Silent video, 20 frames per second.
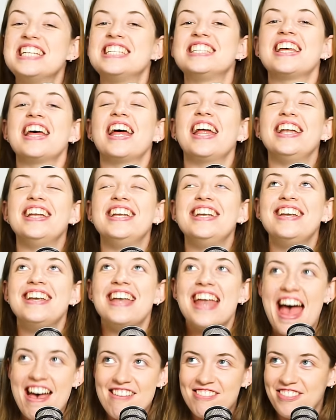is
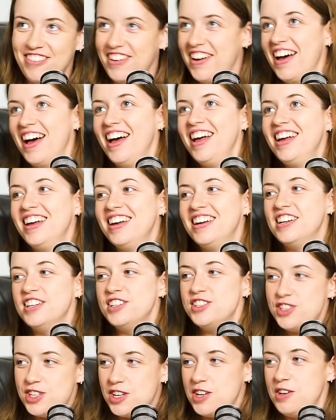never
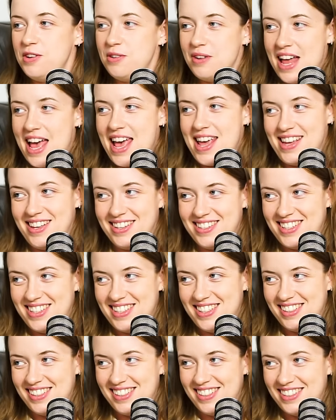too
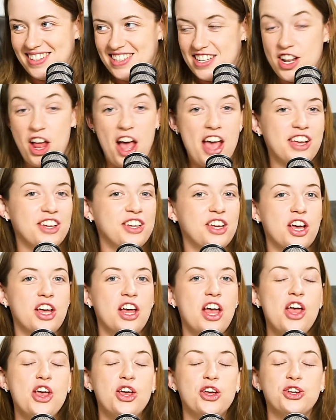late. Like,
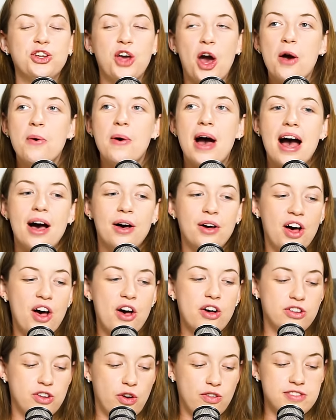go
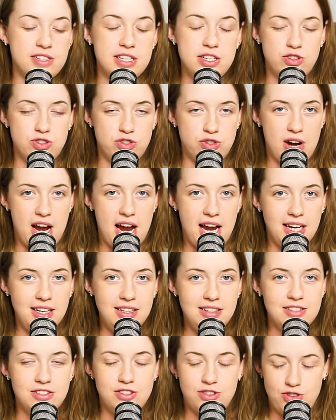out, obviously
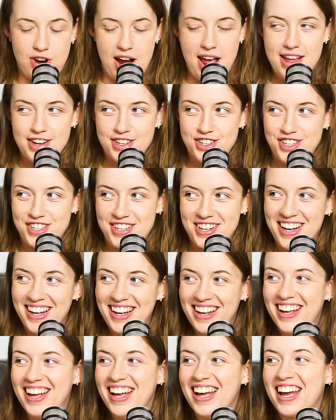train, stretch.
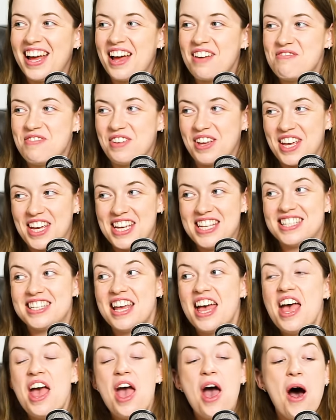Yeah.
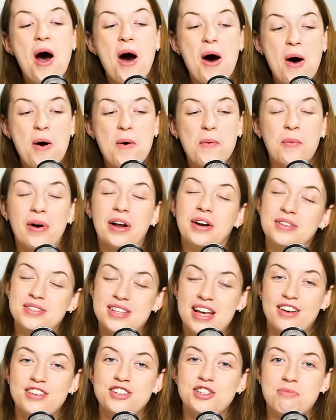Because when I
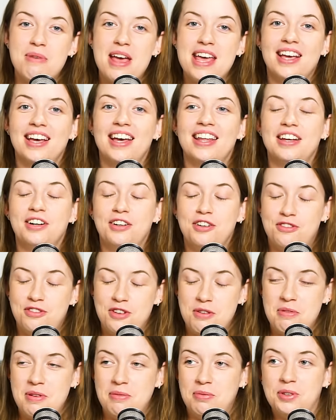was out in Jamaica, there were a
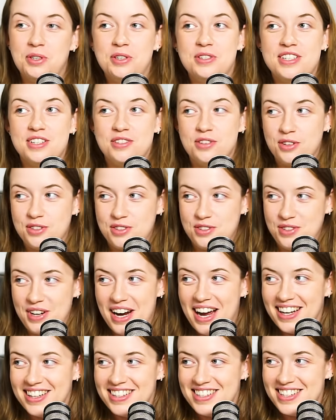few people who did not
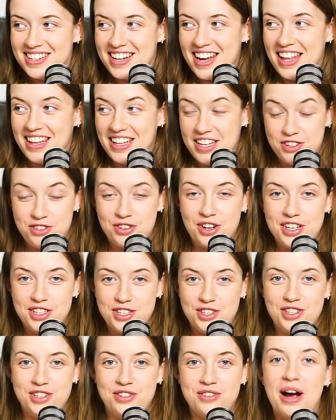stretch and then
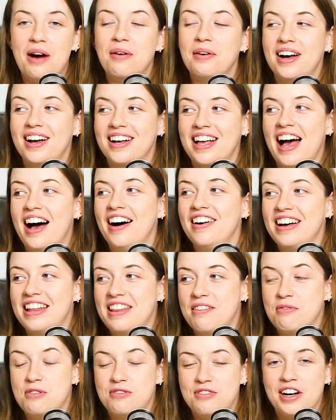tried to do a track workout
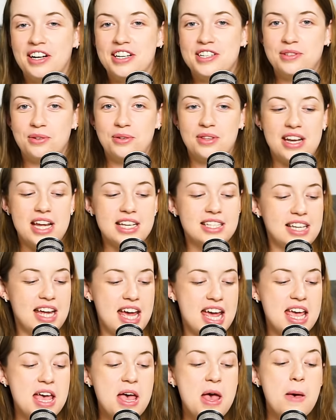and then were very sore the next
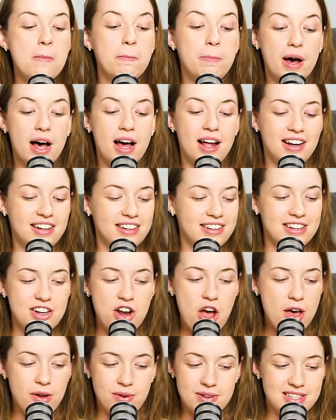day. But
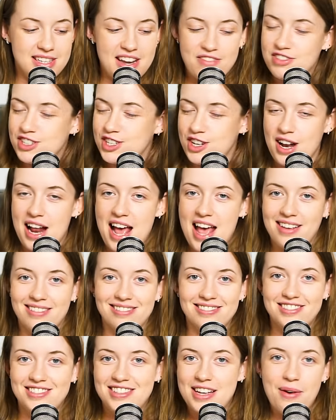no, it's never too
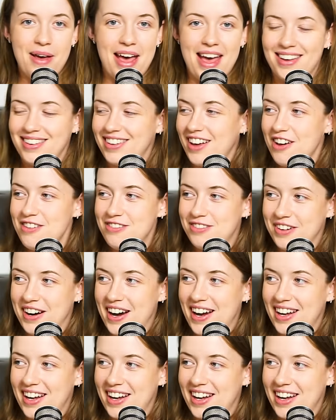late. Do it. Go for